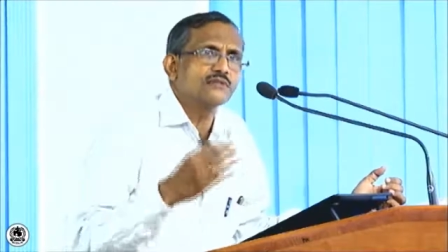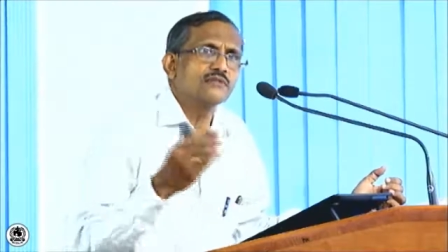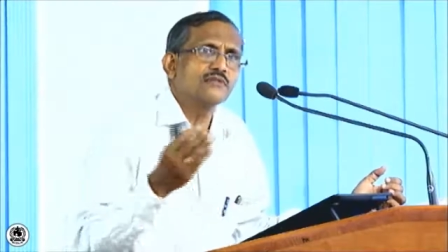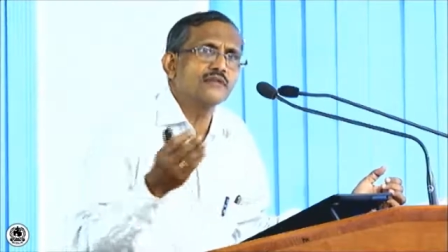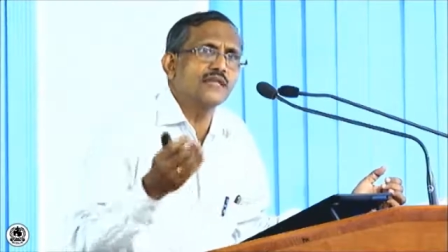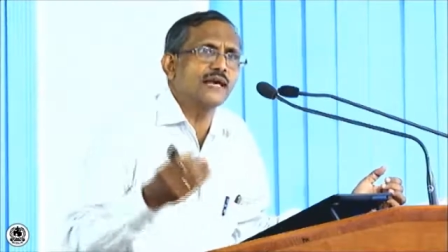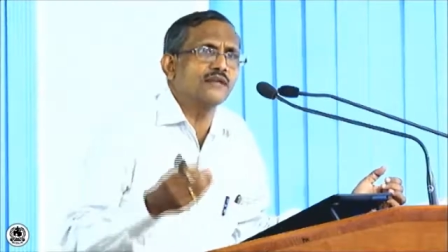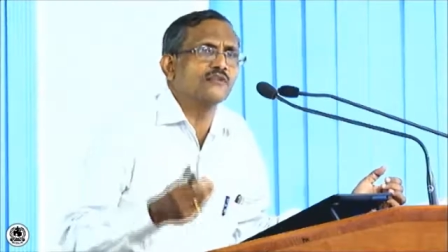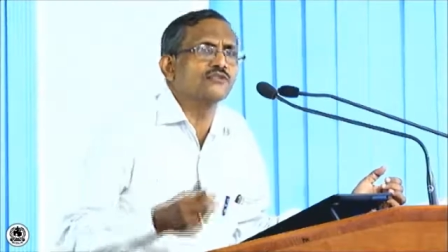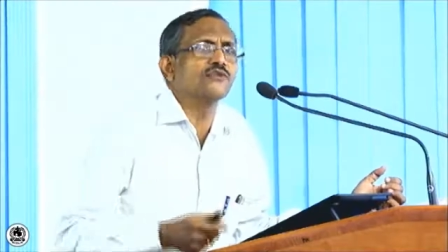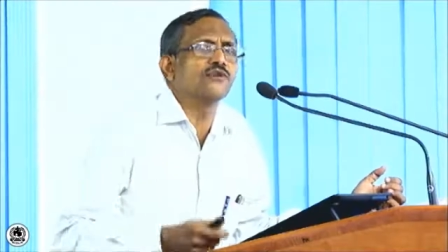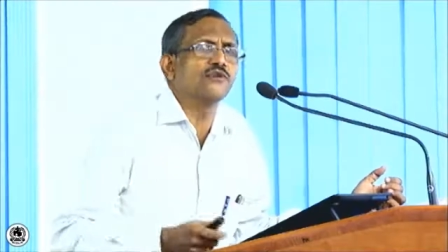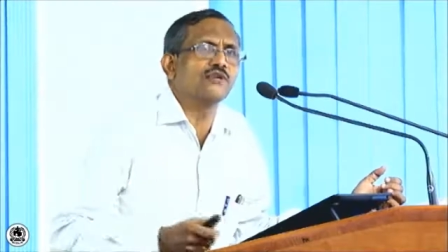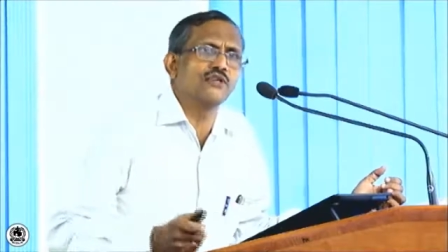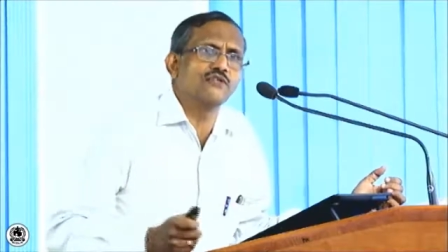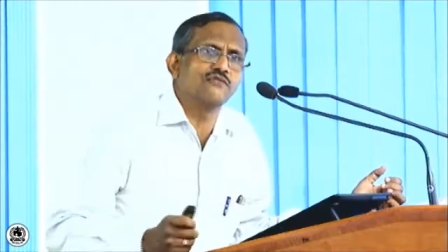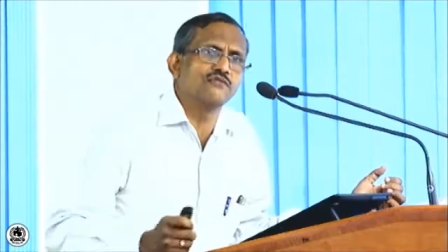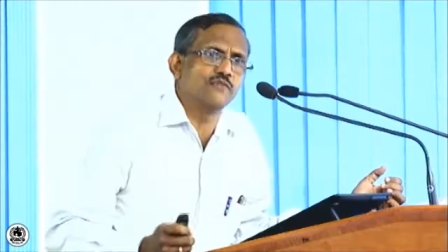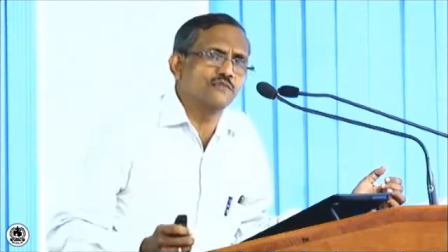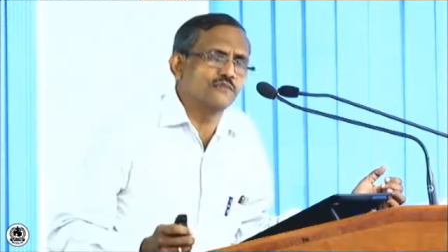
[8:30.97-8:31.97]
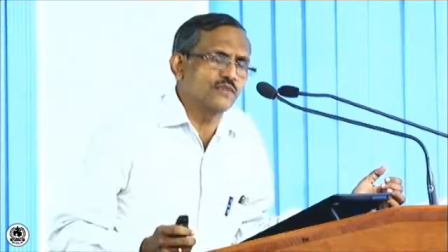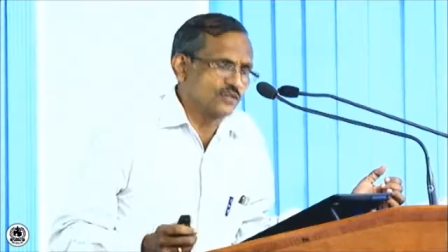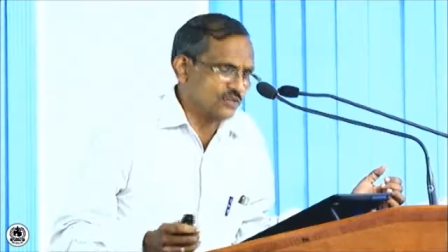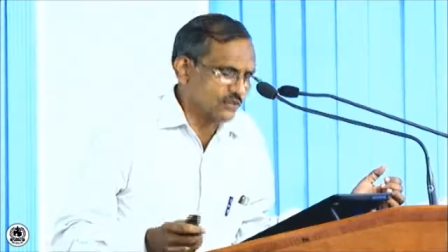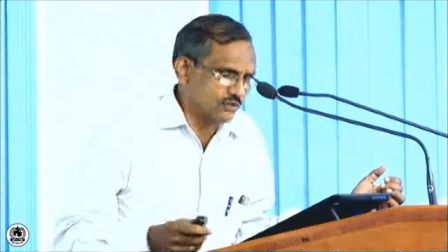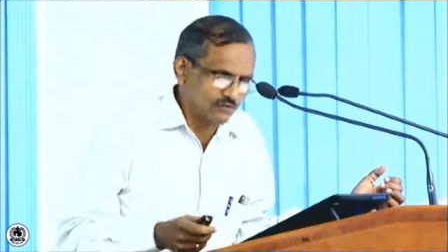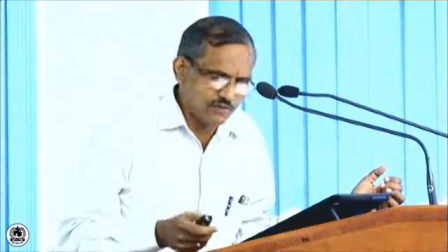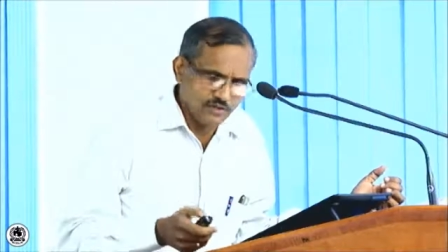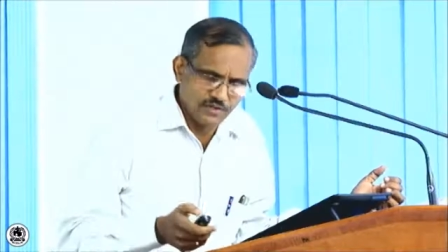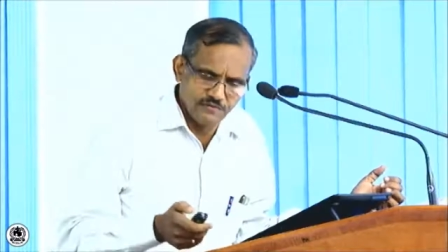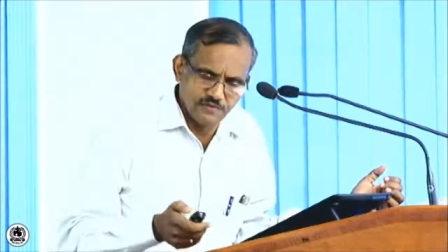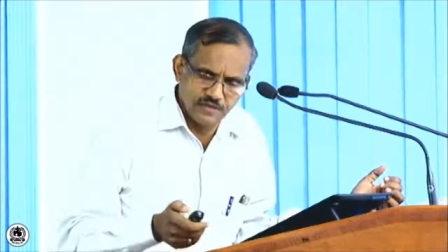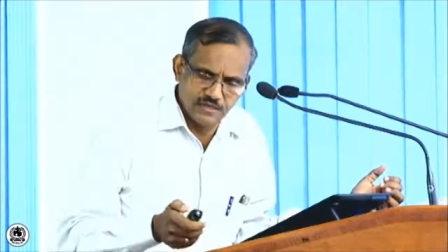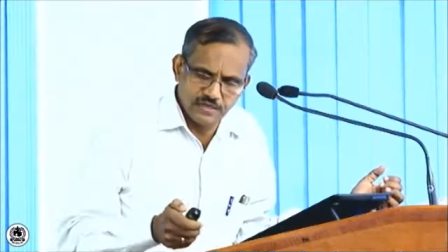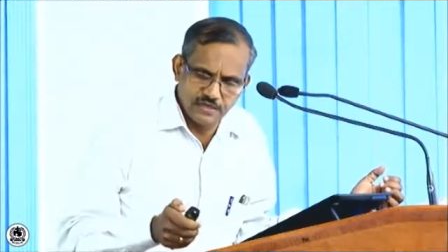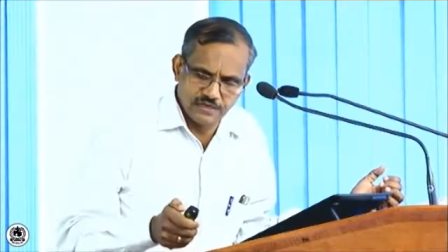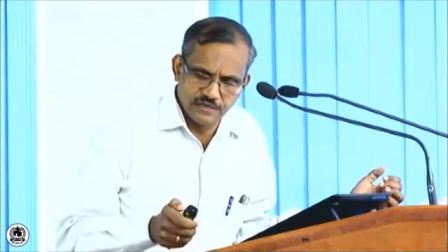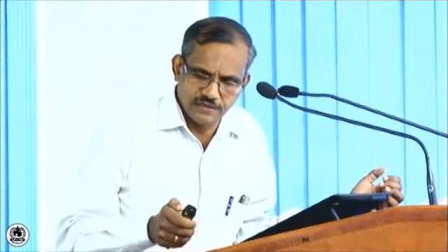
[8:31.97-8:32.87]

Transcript: That sort of information only we collect.